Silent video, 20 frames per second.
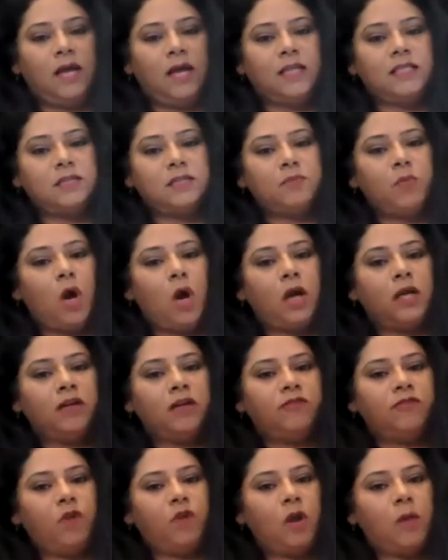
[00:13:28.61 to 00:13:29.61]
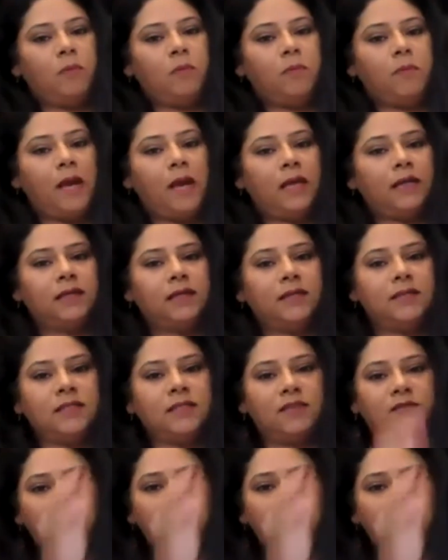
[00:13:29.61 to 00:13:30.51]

I just bought it from Michael's.